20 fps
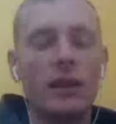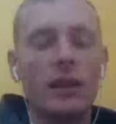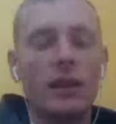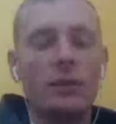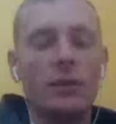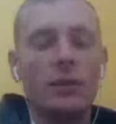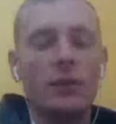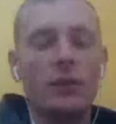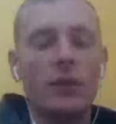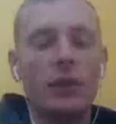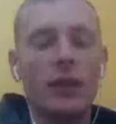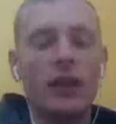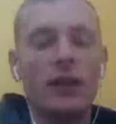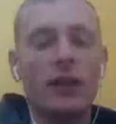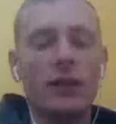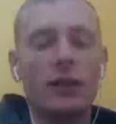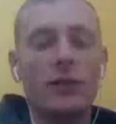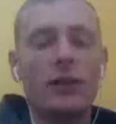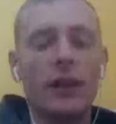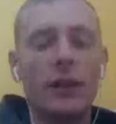before landing
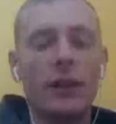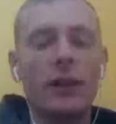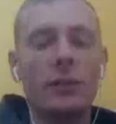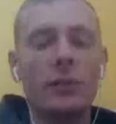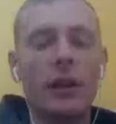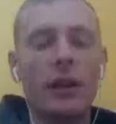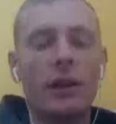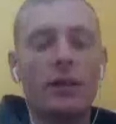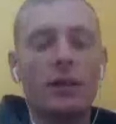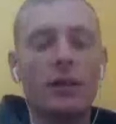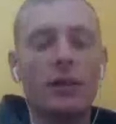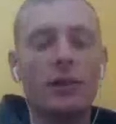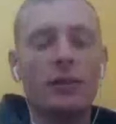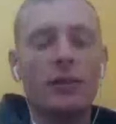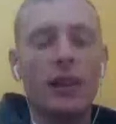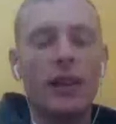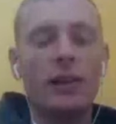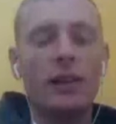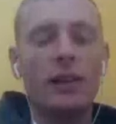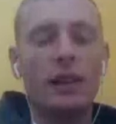on the ground, bounce on the
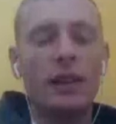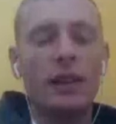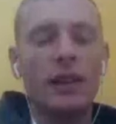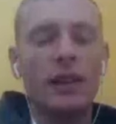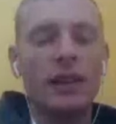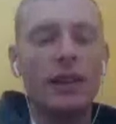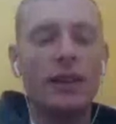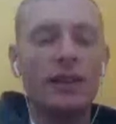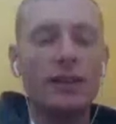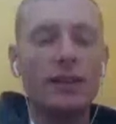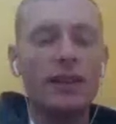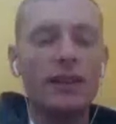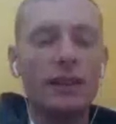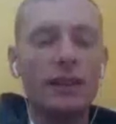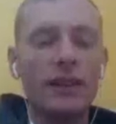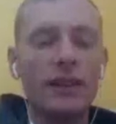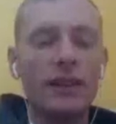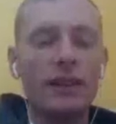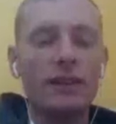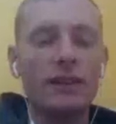fly guy, and this
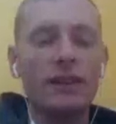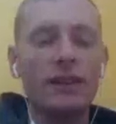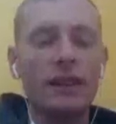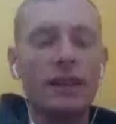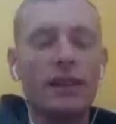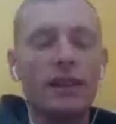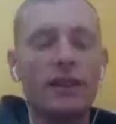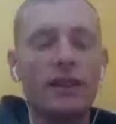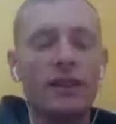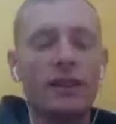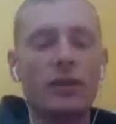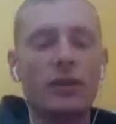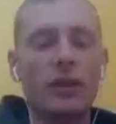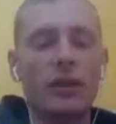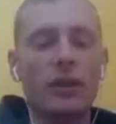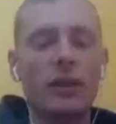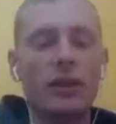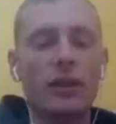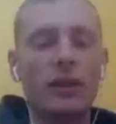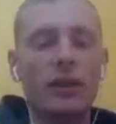delays collecting the
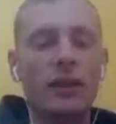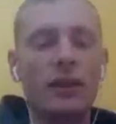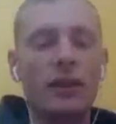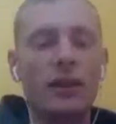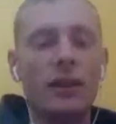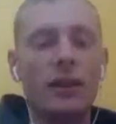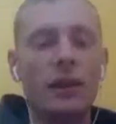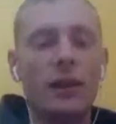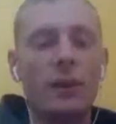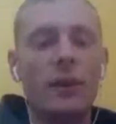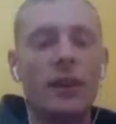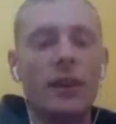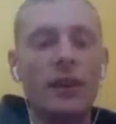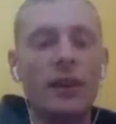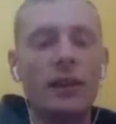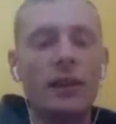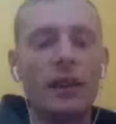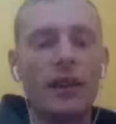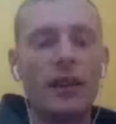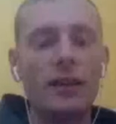star. We
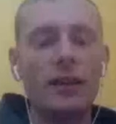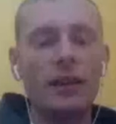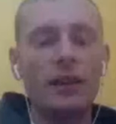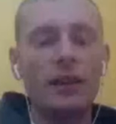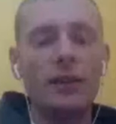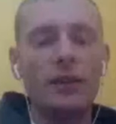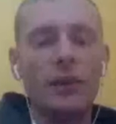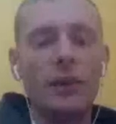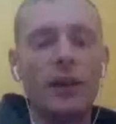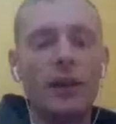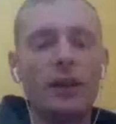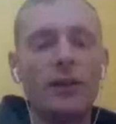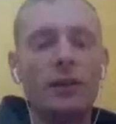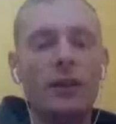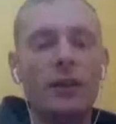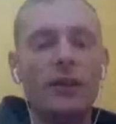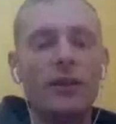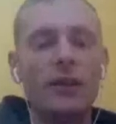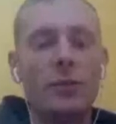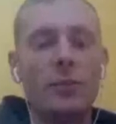can land on the
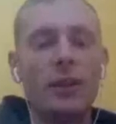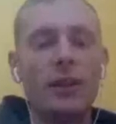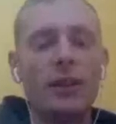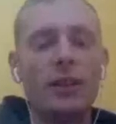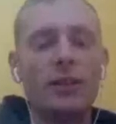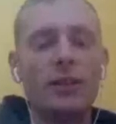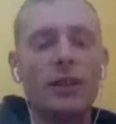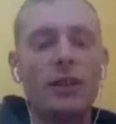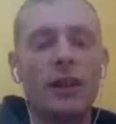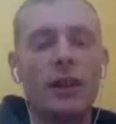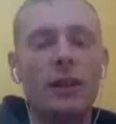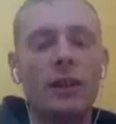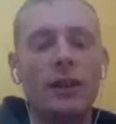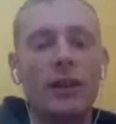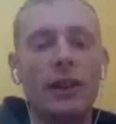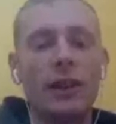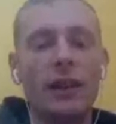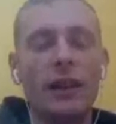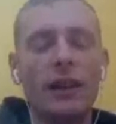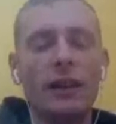ground, spit the star out,
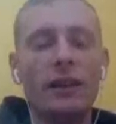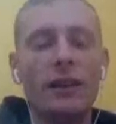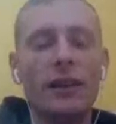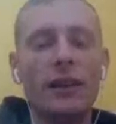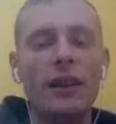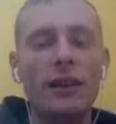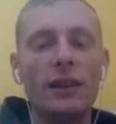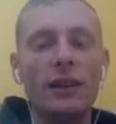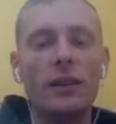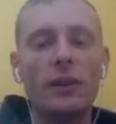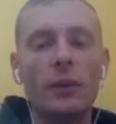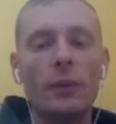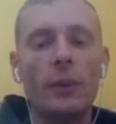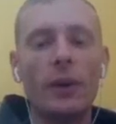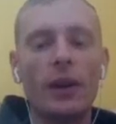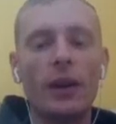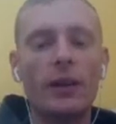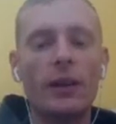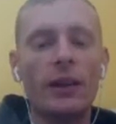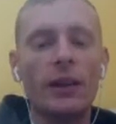and eat it
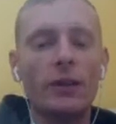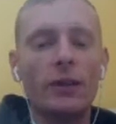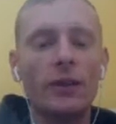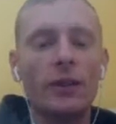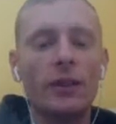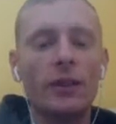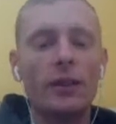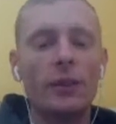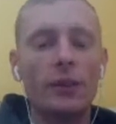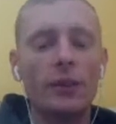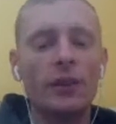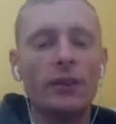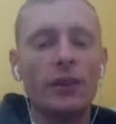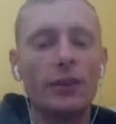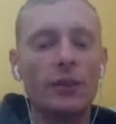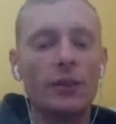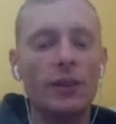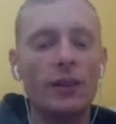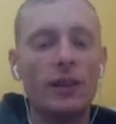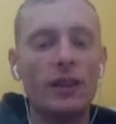while entering the loading
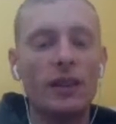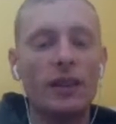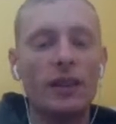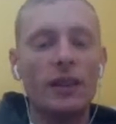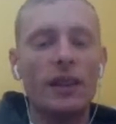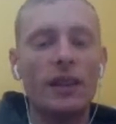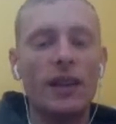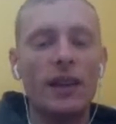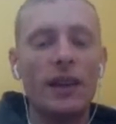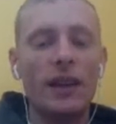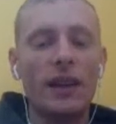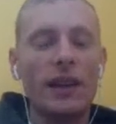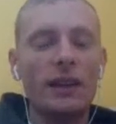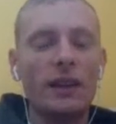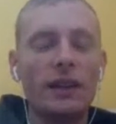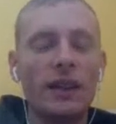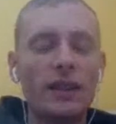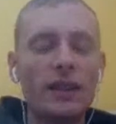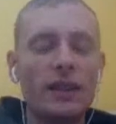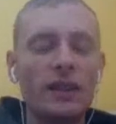zone,
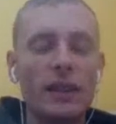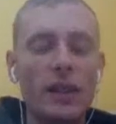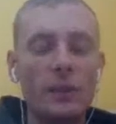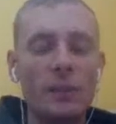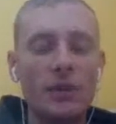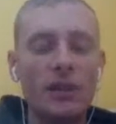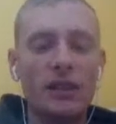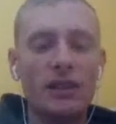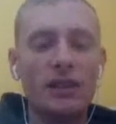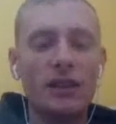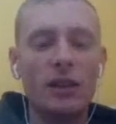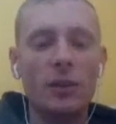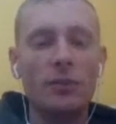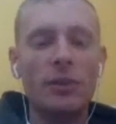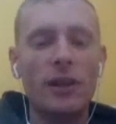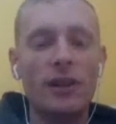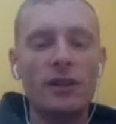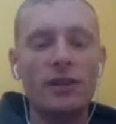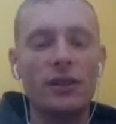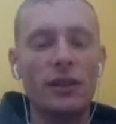and that skips the
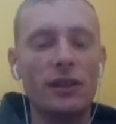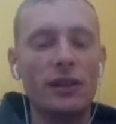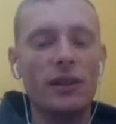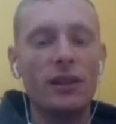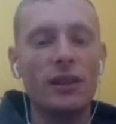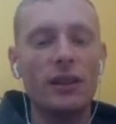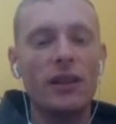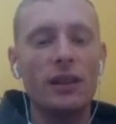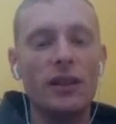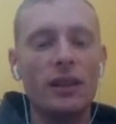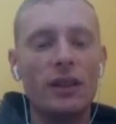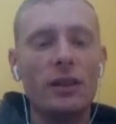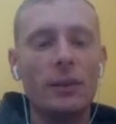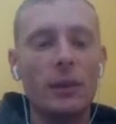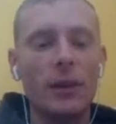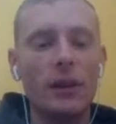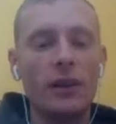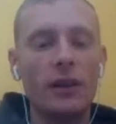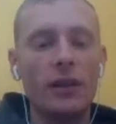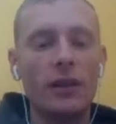celebration
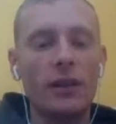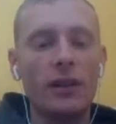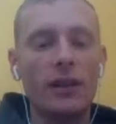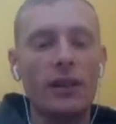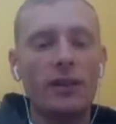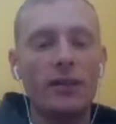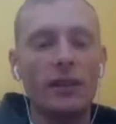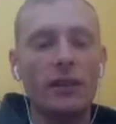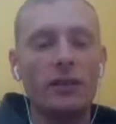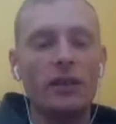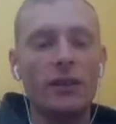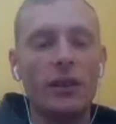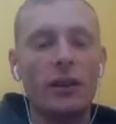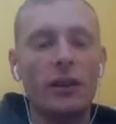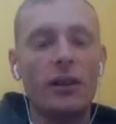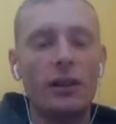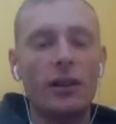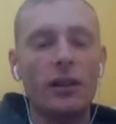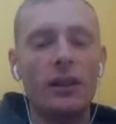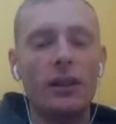when collecting the
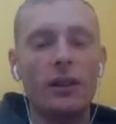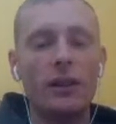star,